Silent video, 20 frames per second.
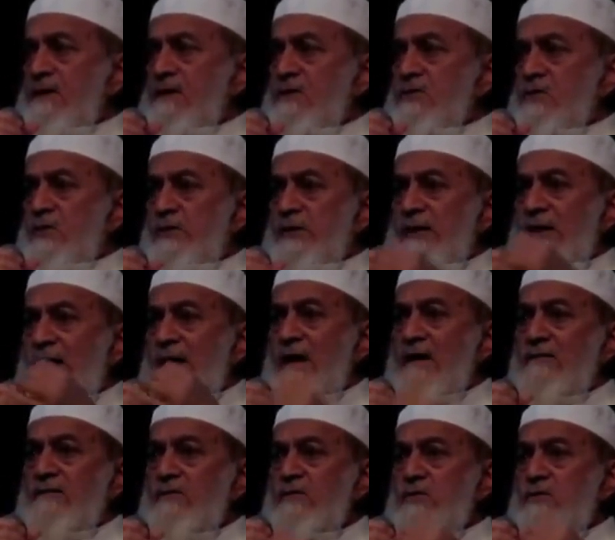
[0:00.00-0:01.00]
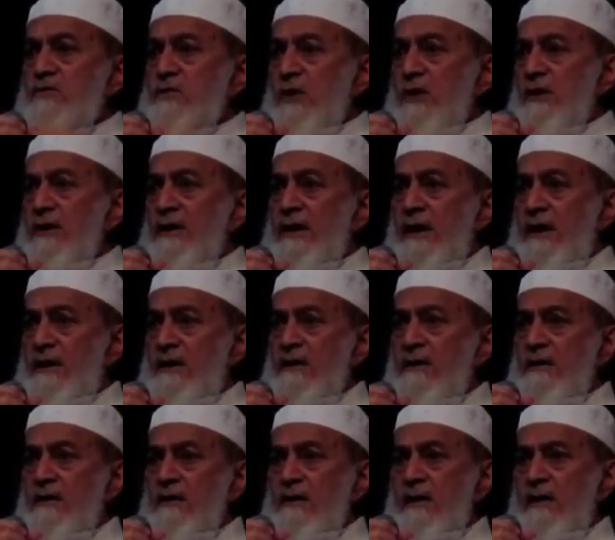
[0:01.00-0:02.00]
So we have to tolerate,
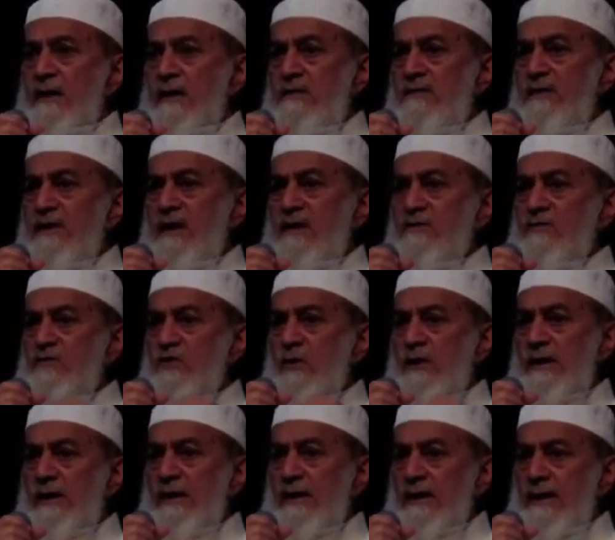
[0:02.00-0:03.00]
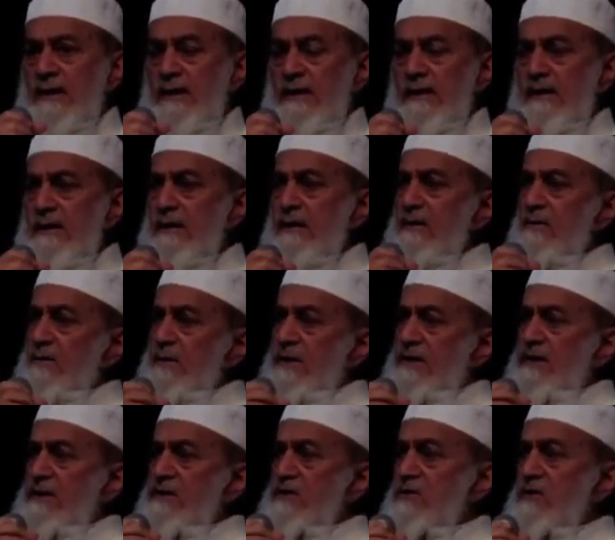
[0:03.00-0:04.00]
and we have to learn
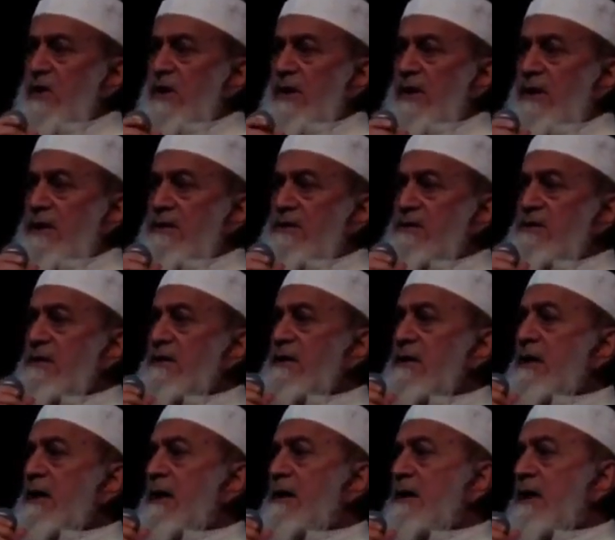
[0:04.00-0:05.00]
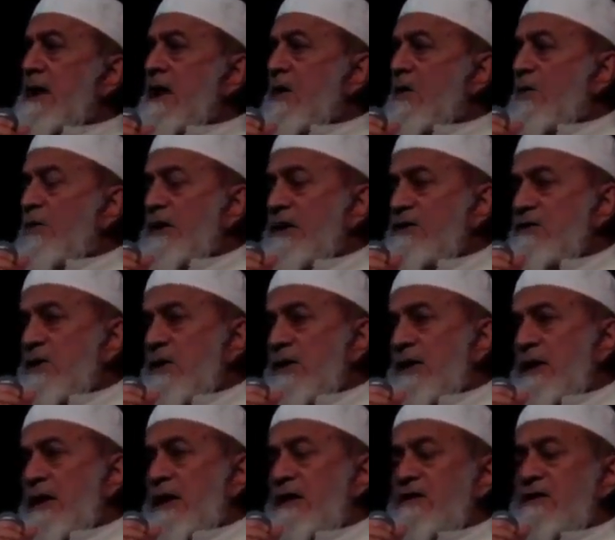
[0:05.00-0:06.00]
what is tolerance and how we
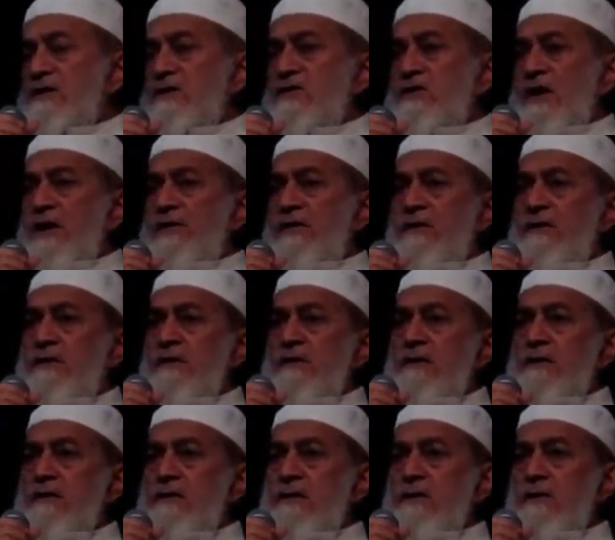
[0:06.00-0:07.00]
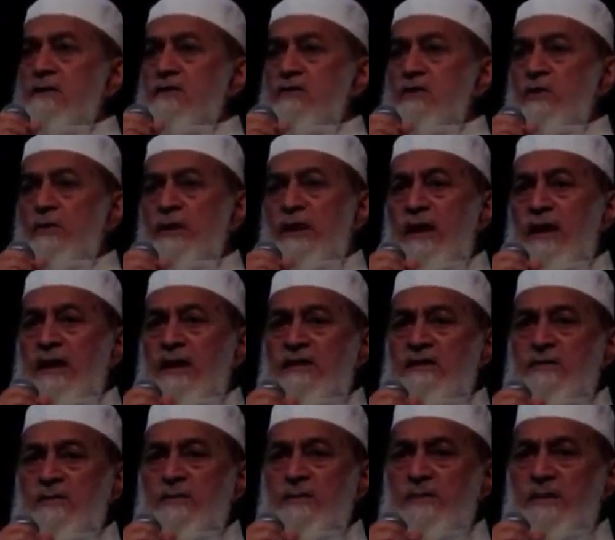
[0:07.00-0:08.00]
tolerate each other. So we
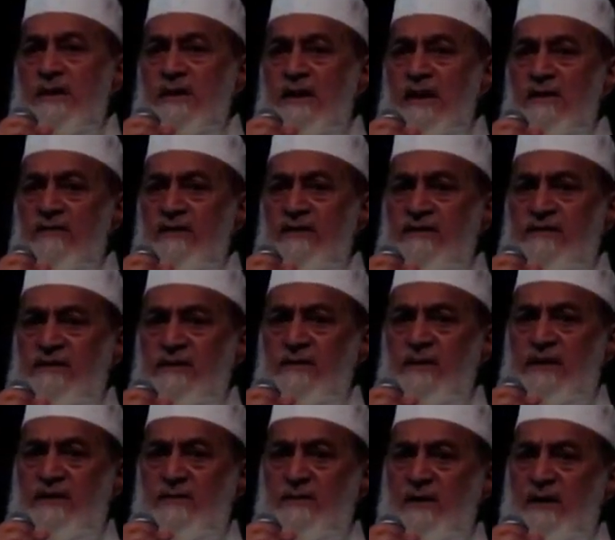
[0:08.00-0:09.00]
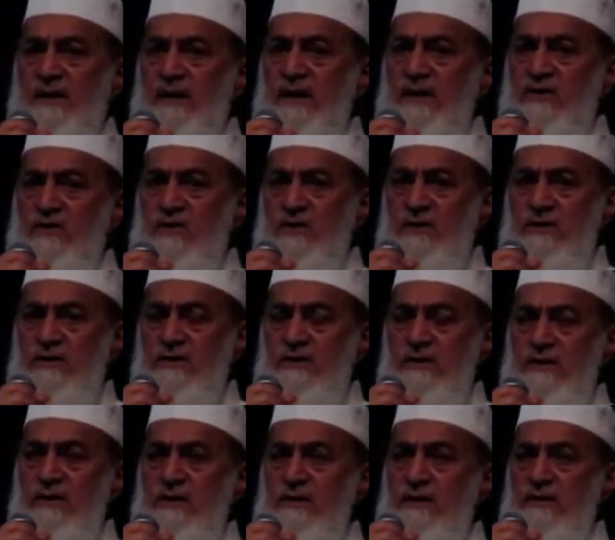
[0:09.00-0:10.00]
gave some explanation
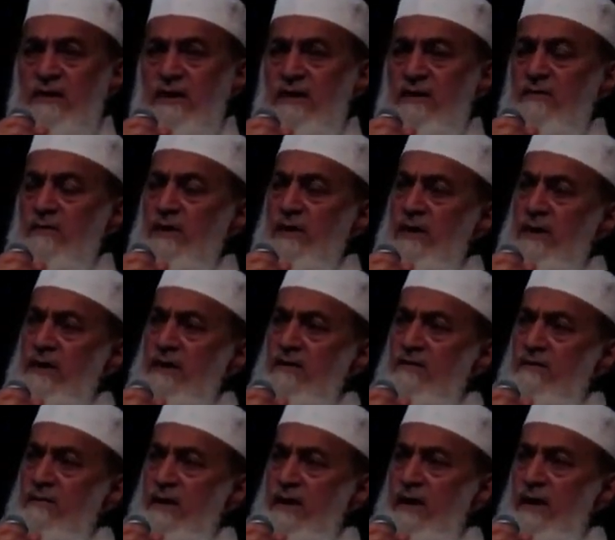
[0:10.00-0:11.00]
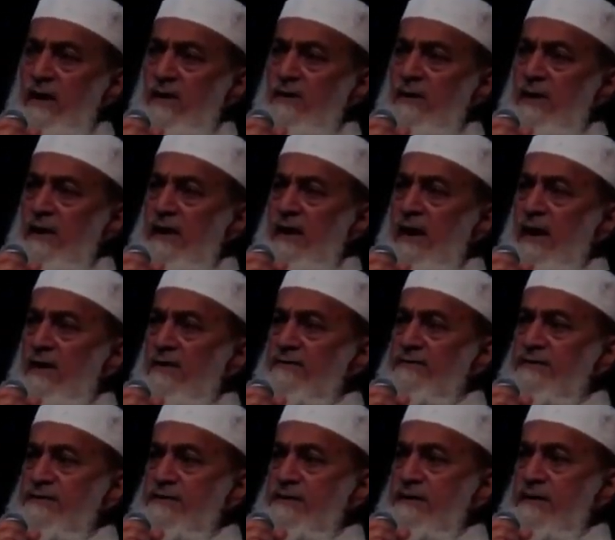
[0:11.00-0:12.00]
that our
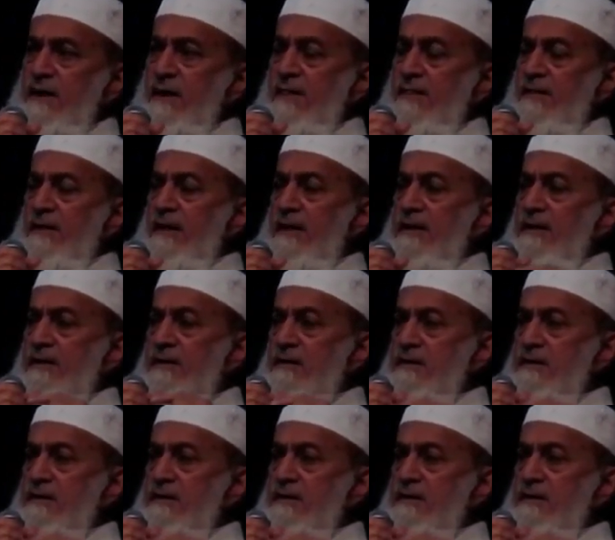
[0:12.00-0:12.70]
lives in